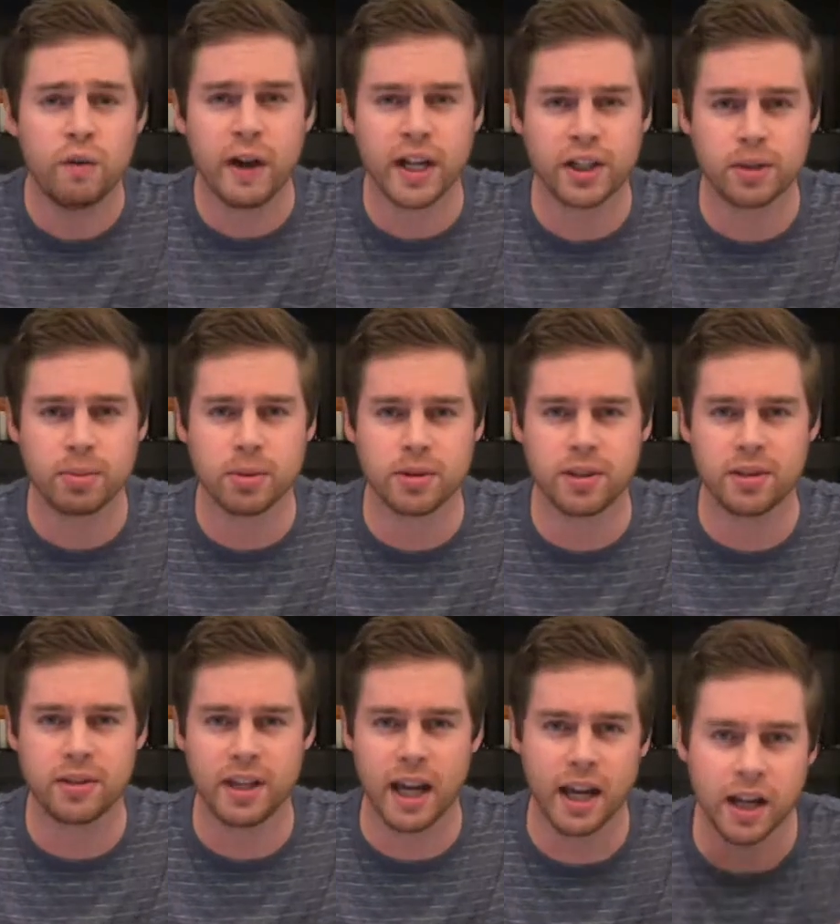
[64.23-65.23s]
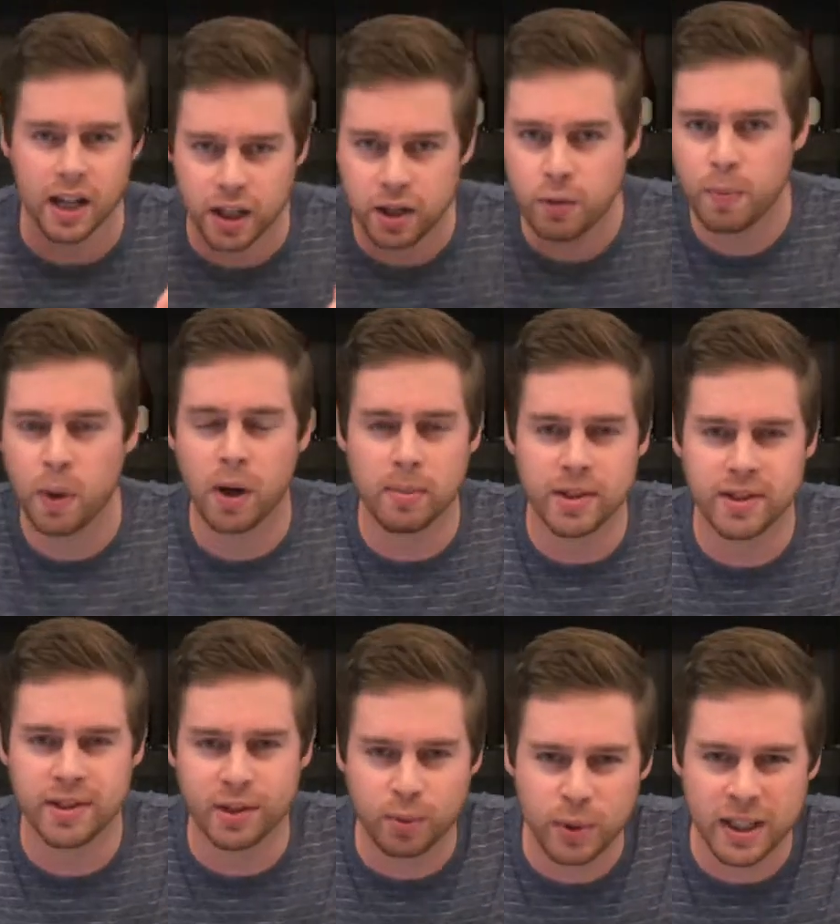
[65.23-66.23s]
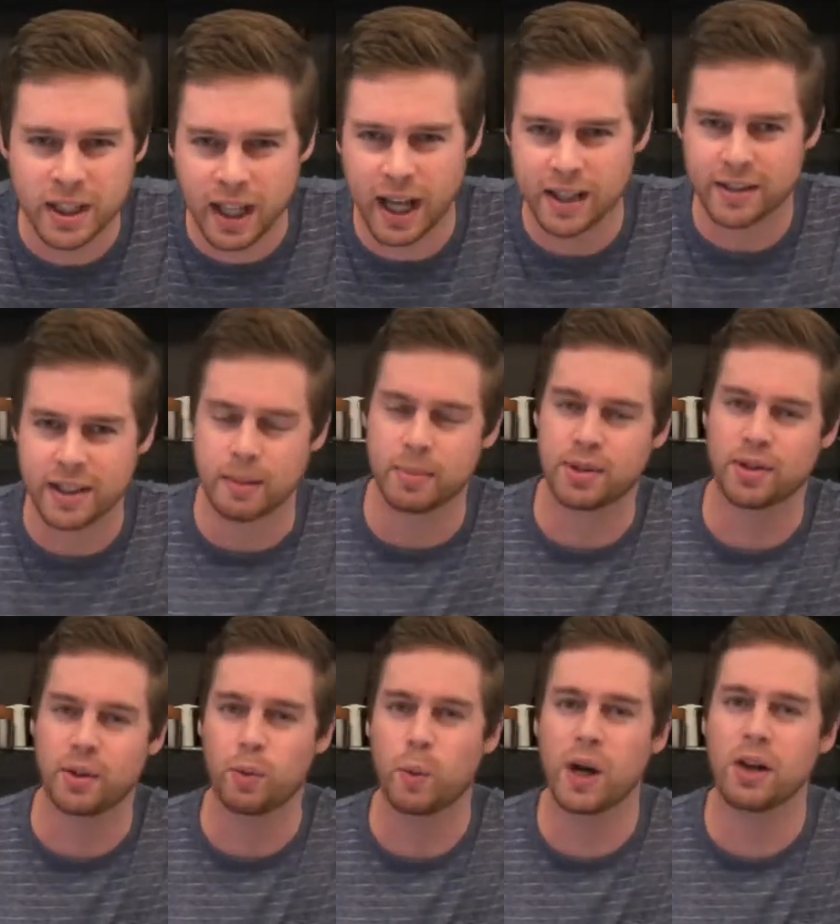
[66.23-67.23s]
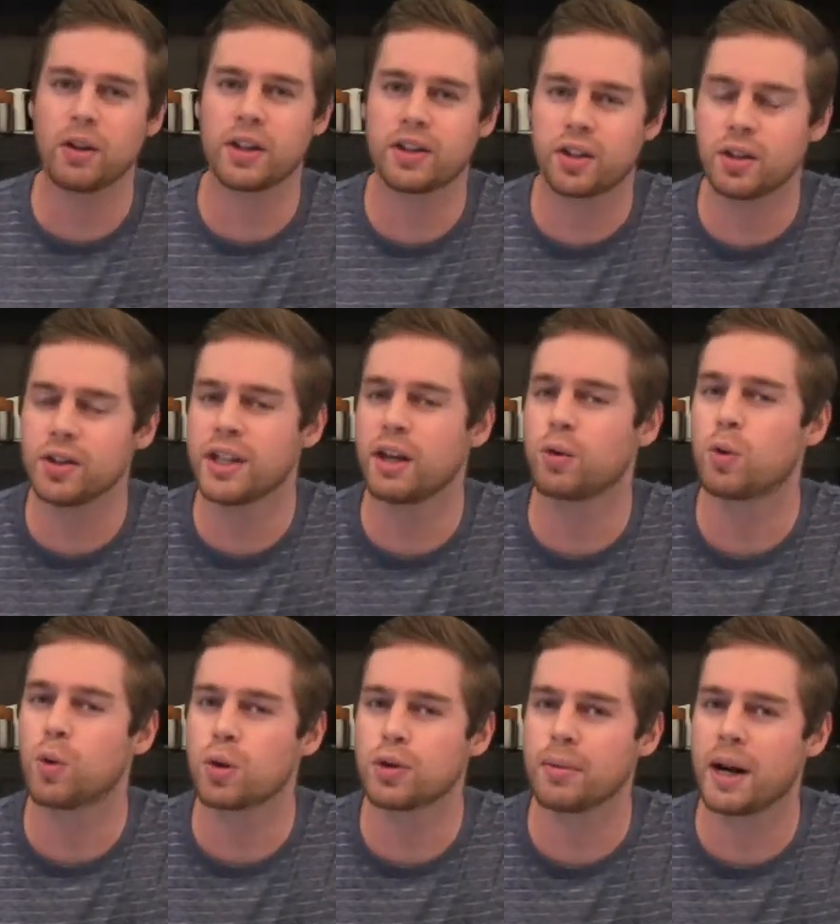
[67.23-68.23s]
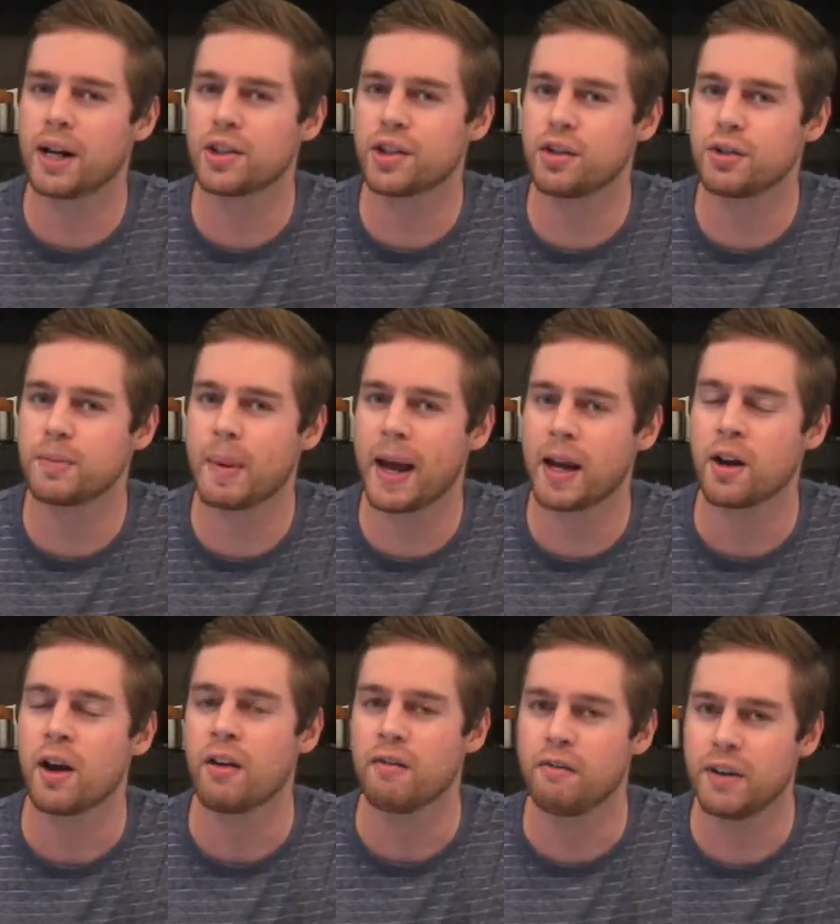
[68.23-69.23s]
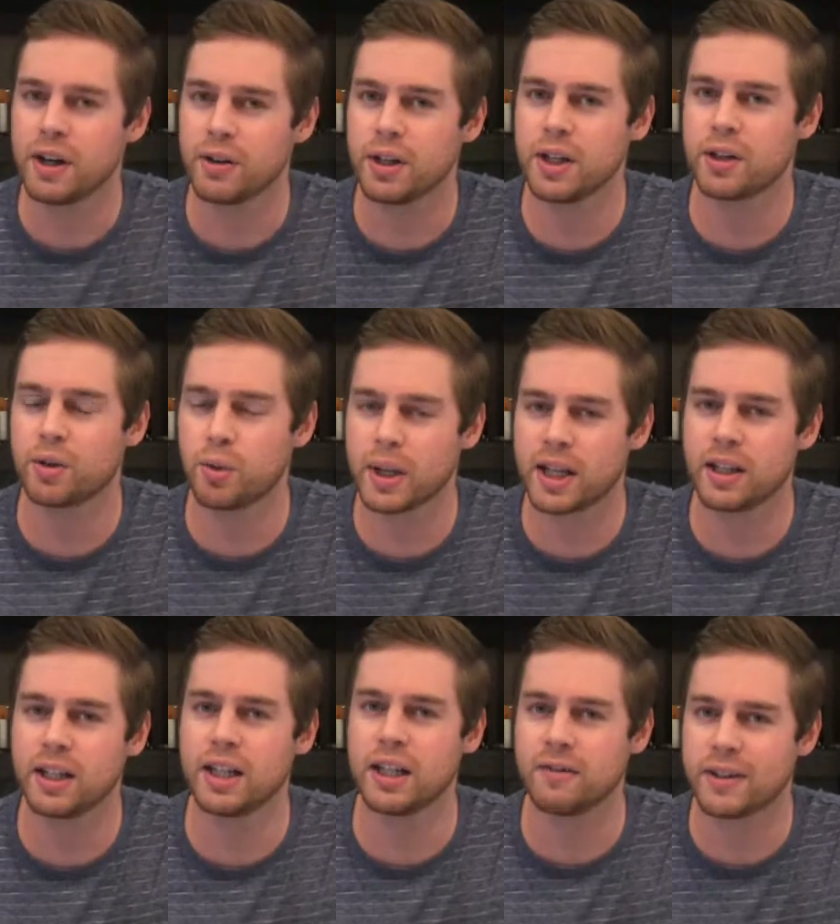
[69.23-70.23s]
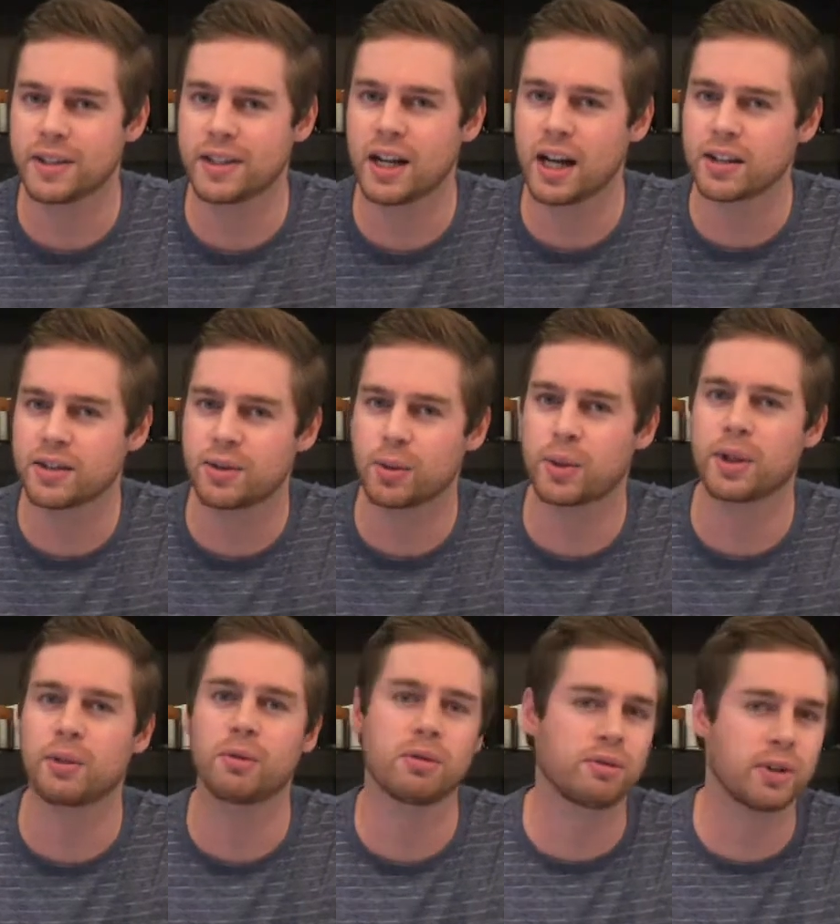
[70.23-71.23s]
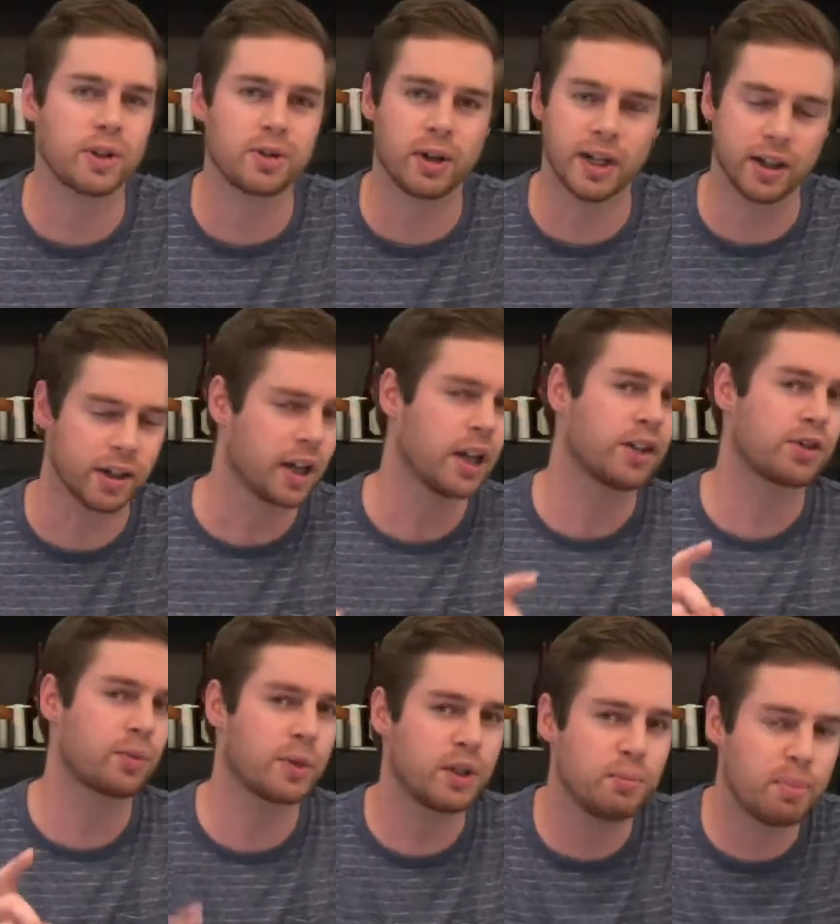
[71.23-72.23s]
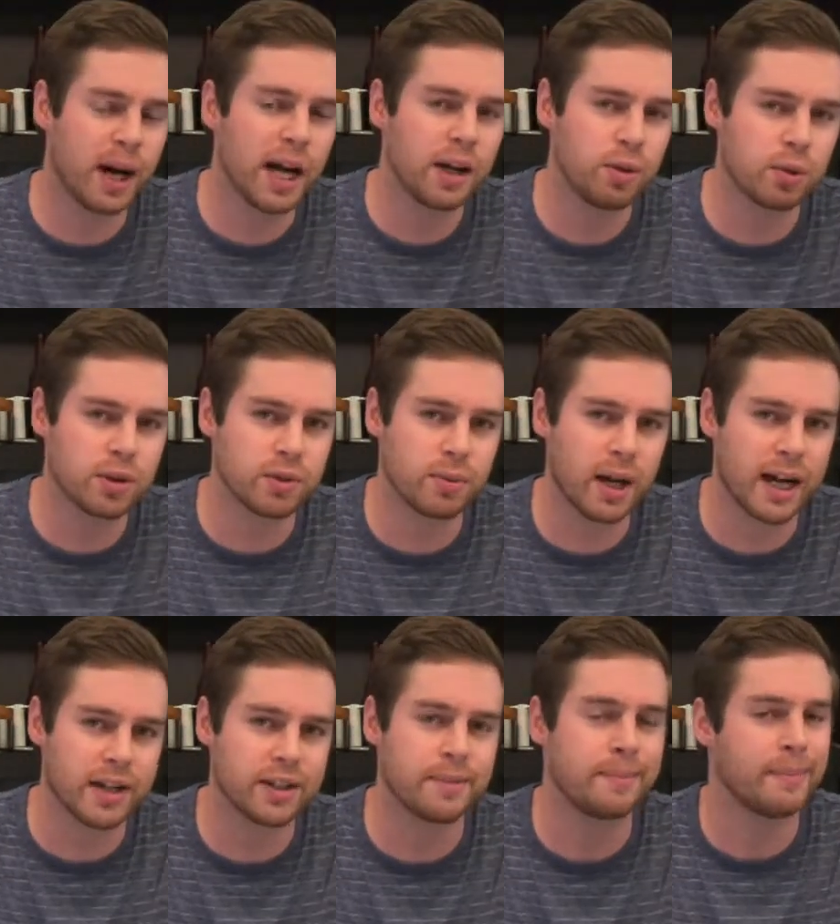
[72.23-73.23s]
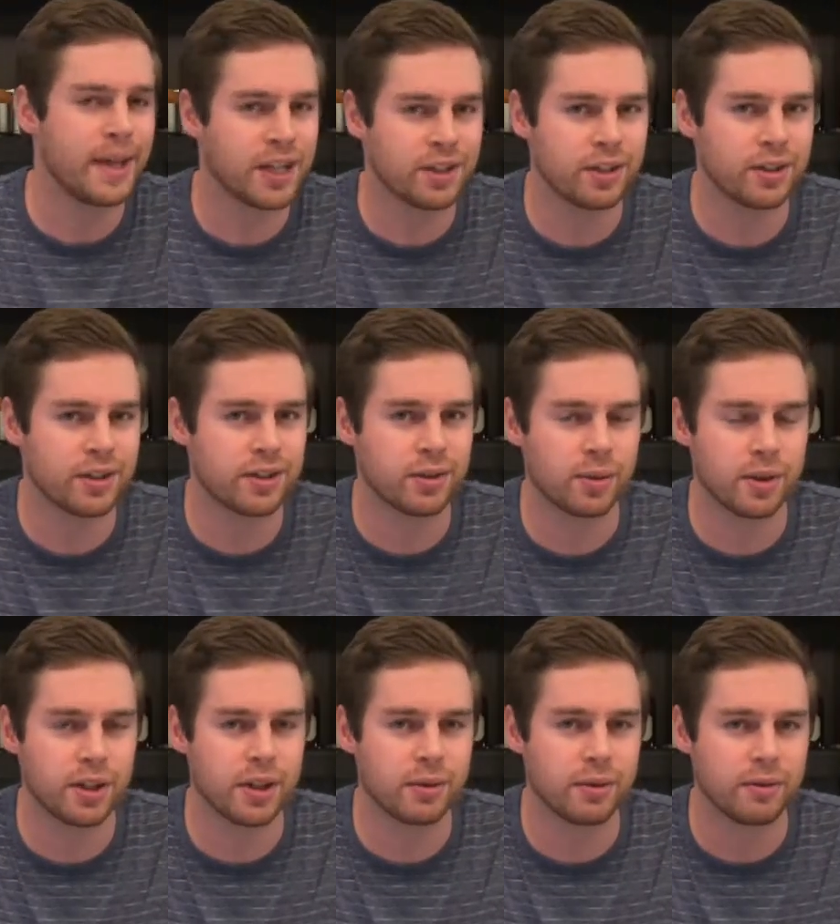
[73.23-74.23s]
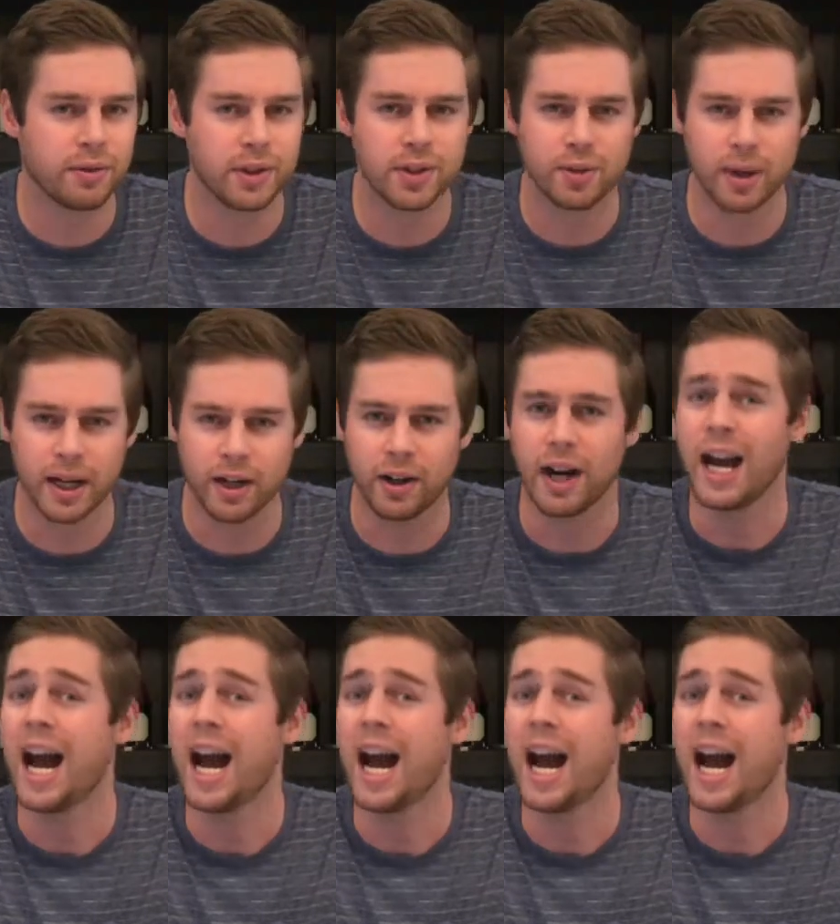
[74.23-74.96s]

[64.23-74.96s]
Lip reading: vegetables you say. You promised 3 last episode. Well, it turns out horseradish goes bad very quickly if it's not stored in the refrigerator. So when you buy horseradish, make sure to store it in the refrigerator.